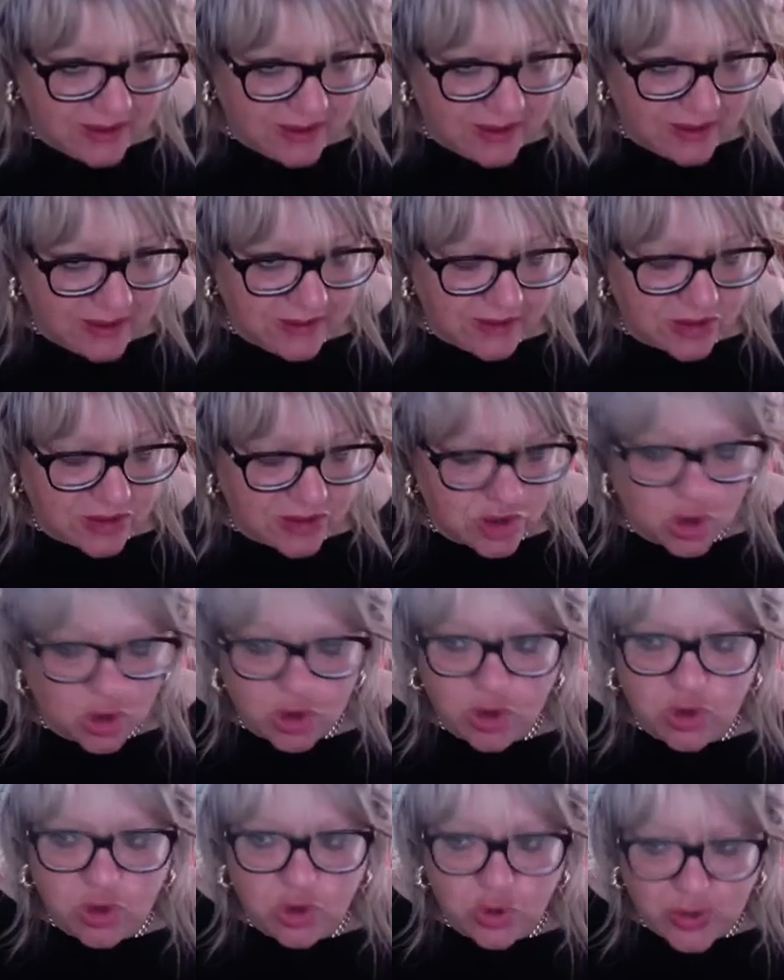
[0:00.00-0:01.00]
so you
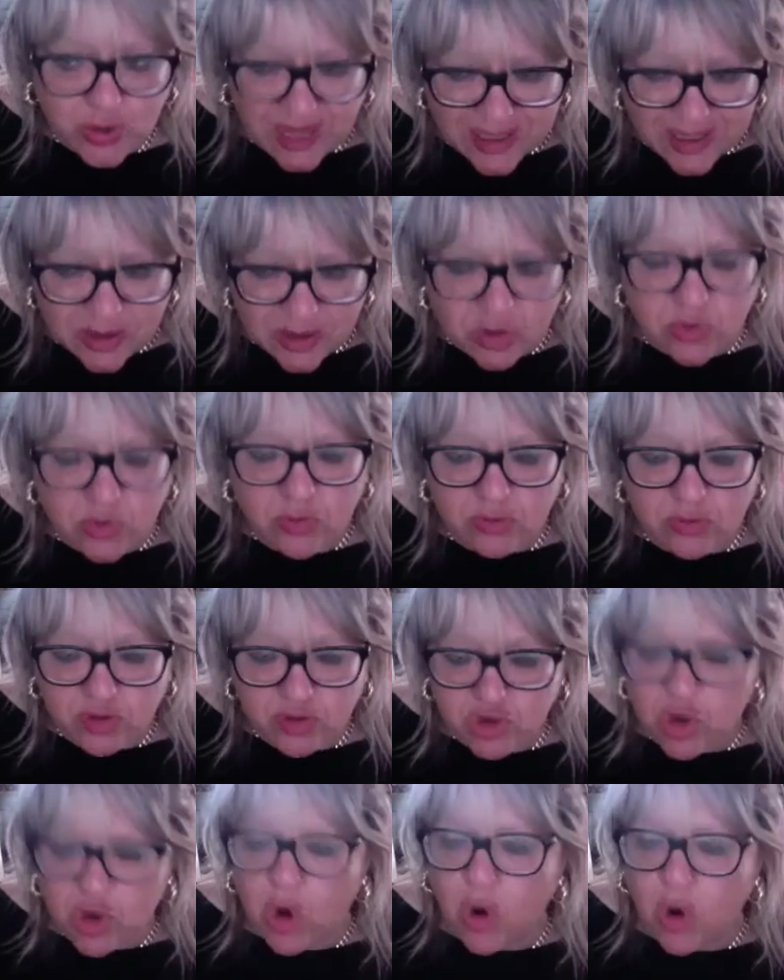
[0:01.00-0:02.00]
can do
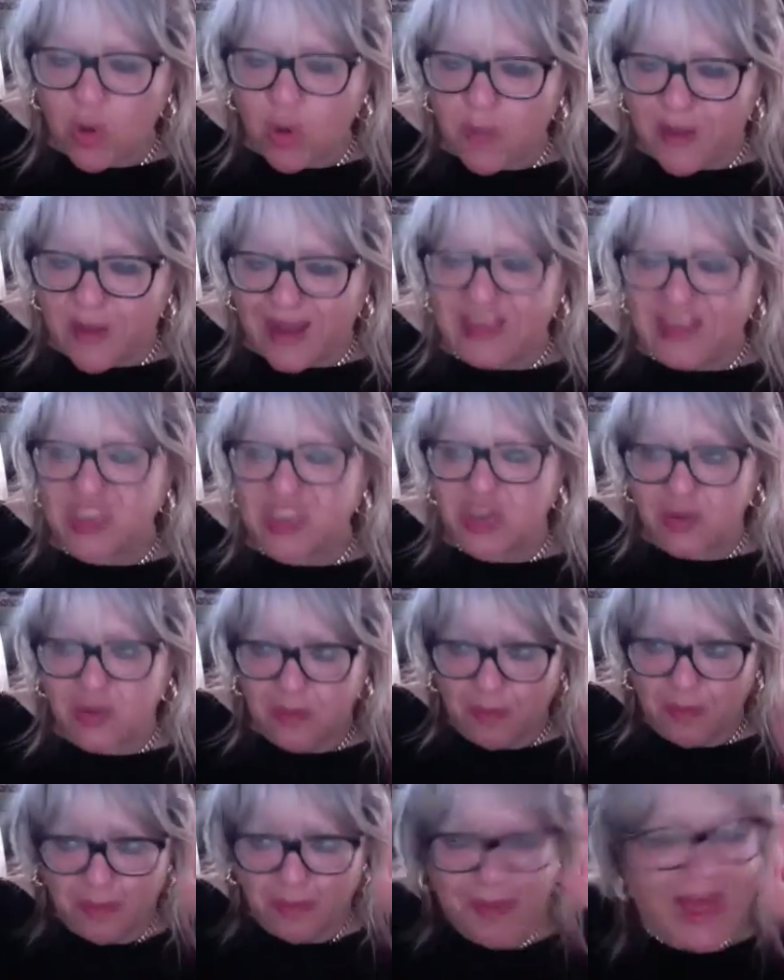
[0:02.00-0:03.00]
so much
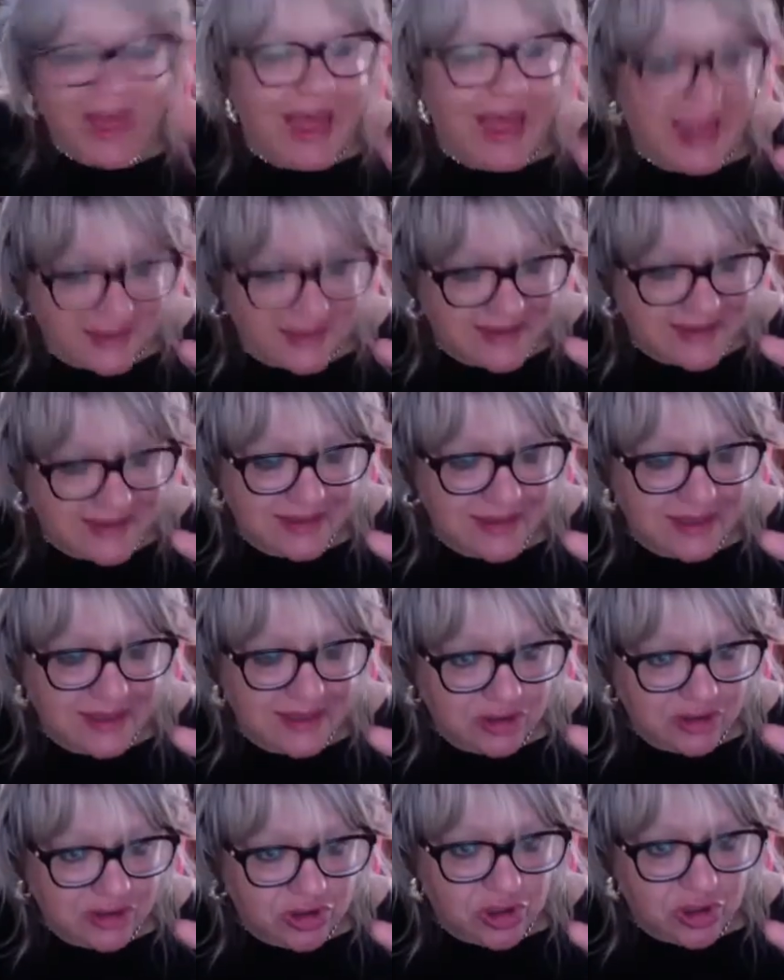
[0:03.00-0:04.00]
bad. You
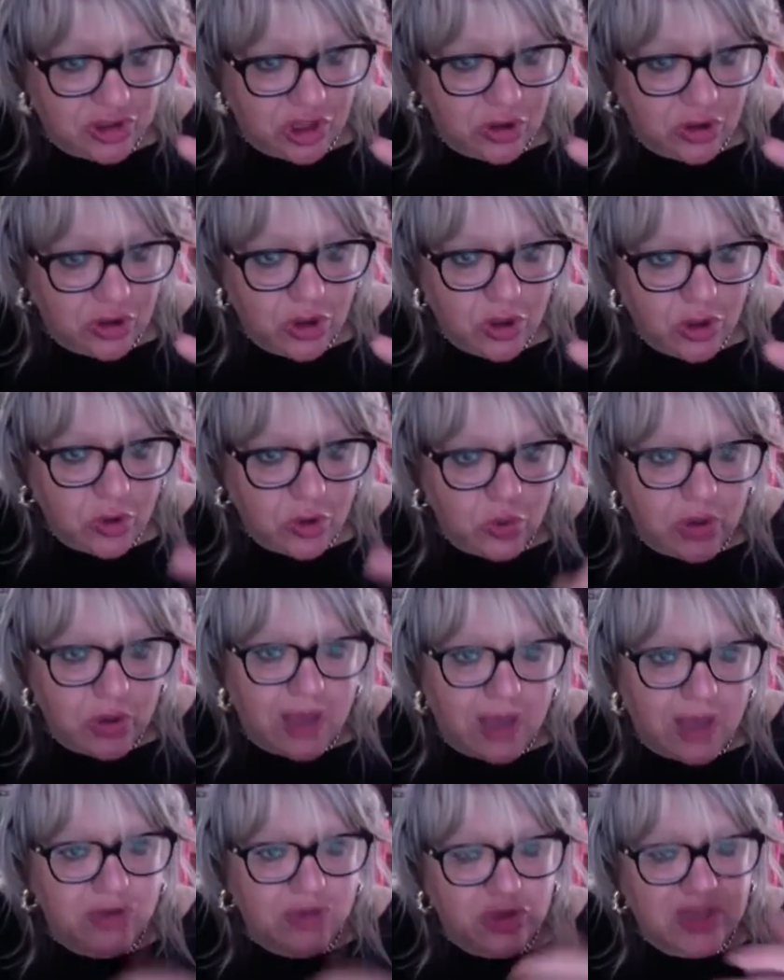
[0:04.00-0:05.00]
know, we have to
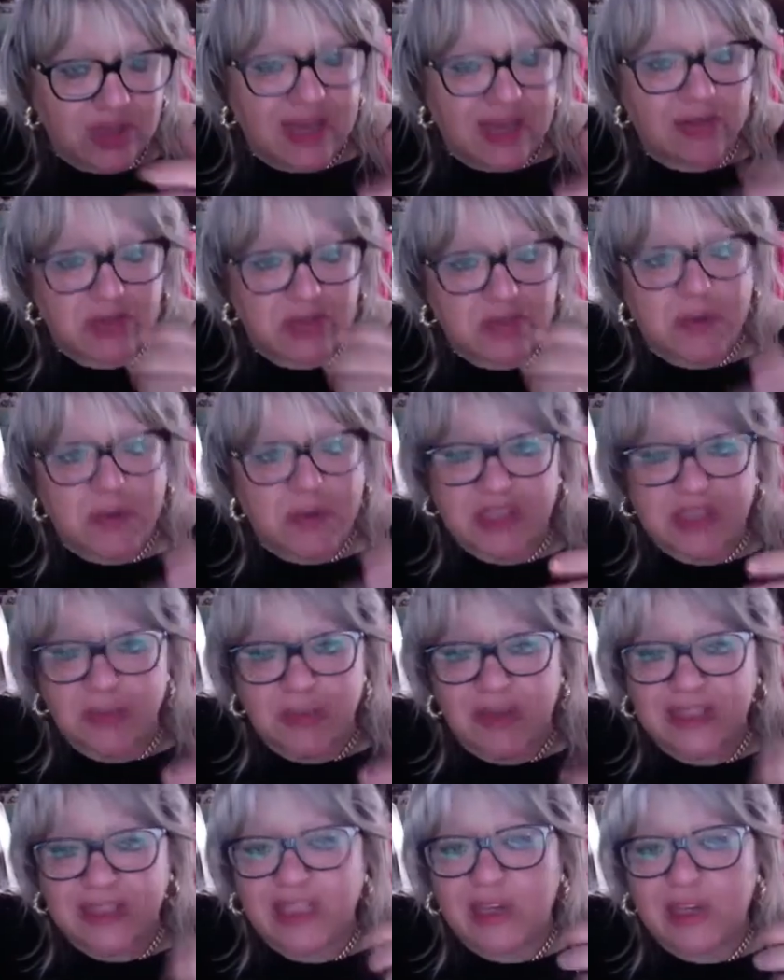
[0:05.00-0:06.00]
take responsibility
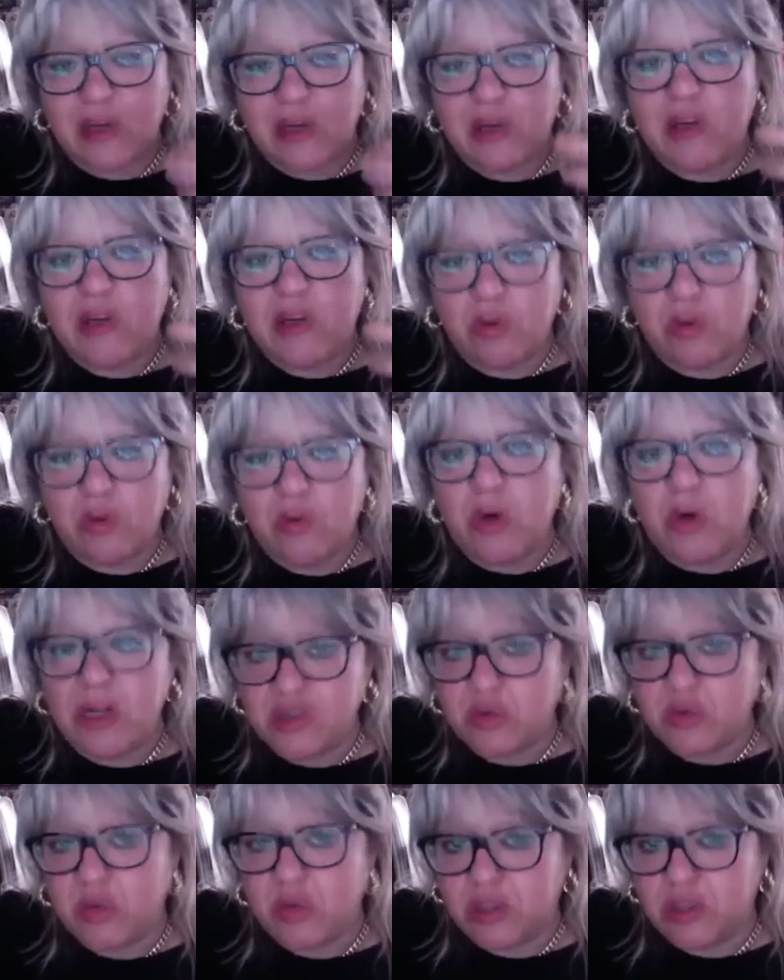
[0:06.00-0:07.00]
in the words we
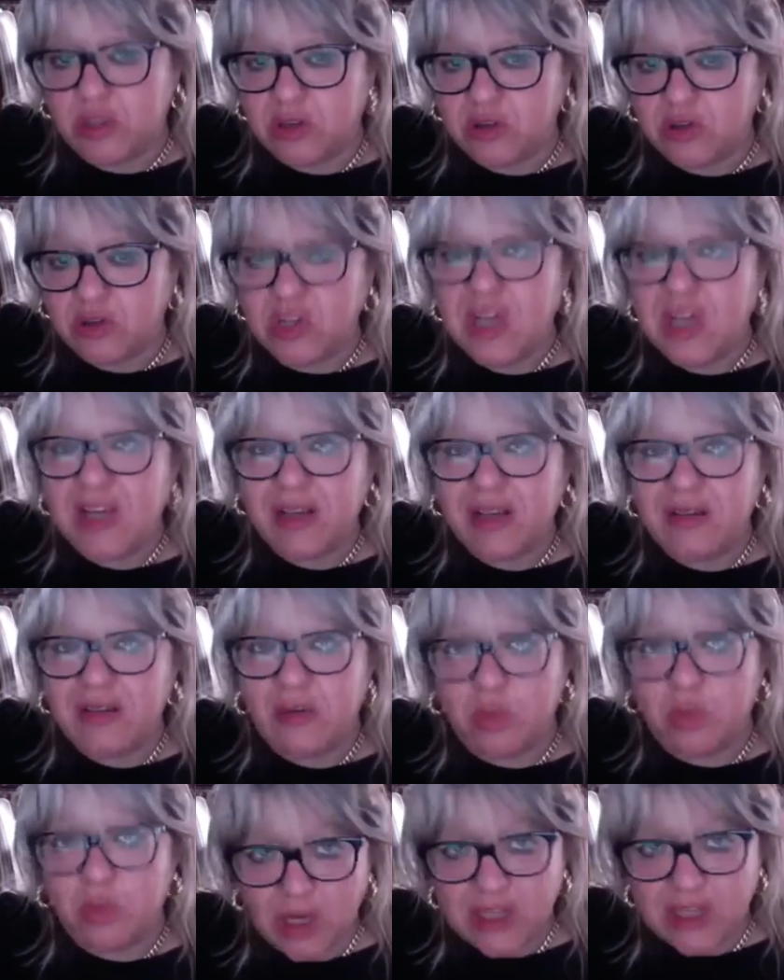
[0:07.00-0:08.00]
use, in the
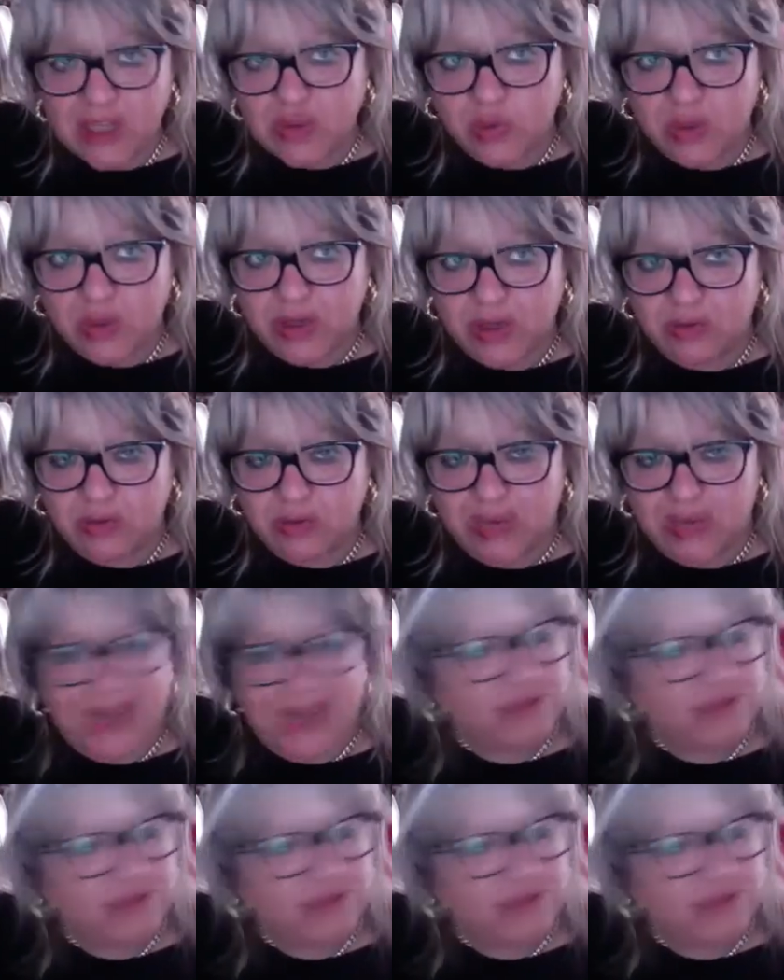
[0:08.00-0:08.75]
words we create. For